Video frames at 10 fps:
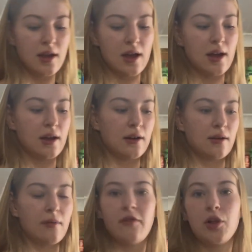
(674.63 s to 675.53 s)
and
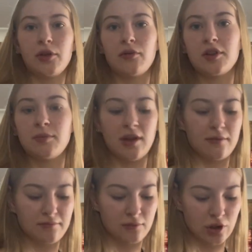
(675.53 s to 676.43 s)
I'm following a recipe,
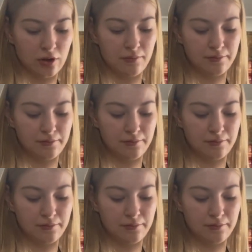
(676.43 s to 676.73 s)
so